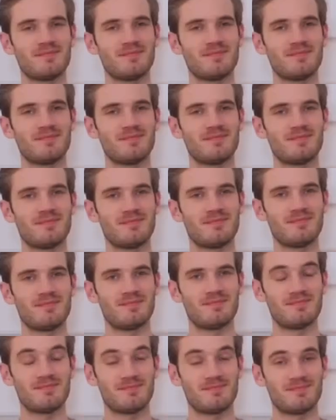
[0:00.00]

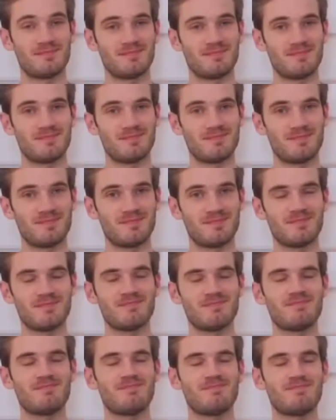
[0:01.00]

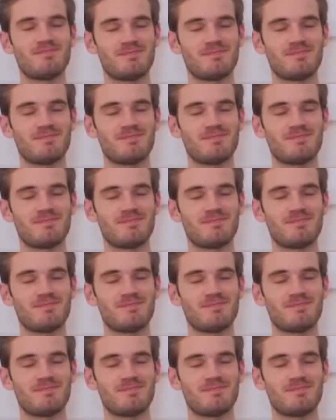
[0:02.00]
No words are spoken by the person on screen.